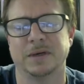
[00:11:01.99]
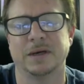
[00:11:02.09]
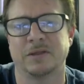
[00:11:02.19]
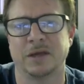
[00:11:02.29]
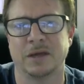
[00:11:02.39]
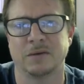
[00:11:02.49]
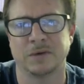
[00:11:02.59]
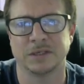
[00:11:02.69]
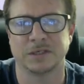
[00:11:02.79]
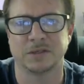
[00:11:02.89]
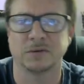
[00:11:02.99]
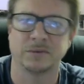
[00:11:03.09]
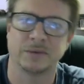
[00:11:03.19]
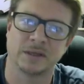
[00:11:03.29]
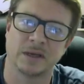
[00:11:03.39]
think that we're going to start
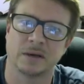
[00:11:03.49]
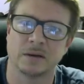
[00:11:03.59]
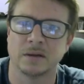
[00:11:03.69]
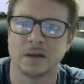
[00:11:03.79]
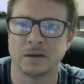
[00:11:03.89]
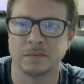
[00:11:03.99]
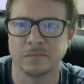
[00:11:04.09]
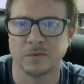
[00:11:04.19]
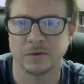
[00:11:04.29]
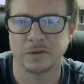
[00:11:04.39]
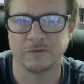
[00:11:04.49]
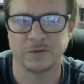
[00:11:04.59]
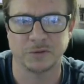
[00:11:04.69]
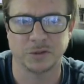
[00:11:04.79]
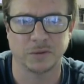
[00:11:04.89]
doing that a lot more in the
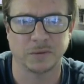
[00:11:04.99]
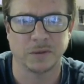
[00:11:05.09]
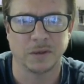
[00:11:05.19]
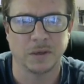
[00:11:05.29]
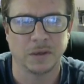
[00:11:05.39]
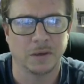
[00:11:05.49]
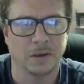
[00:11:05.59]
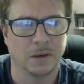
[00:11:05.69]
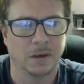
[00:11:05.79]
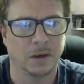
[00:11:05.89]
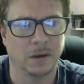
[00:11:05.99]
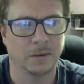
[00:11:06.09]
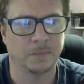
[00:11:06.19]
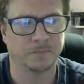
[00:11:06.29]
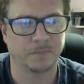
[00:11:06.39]
future.
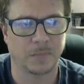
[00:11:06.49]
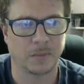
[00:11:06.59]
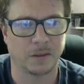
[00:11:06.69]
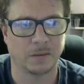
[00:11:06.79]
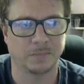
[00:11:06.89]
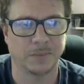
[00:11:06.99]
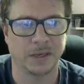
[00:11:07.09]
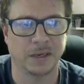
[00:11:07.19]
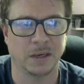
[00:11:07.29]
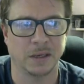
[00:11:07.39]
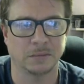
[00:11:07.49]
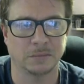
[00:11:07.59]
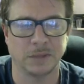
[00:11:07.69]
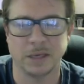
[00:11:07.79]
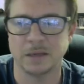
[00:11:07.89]

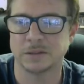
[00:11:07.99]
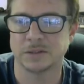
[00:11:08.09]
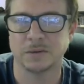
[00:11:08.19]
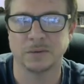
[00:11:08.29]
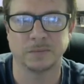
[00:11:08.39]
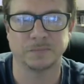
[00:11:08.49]
Yeah, so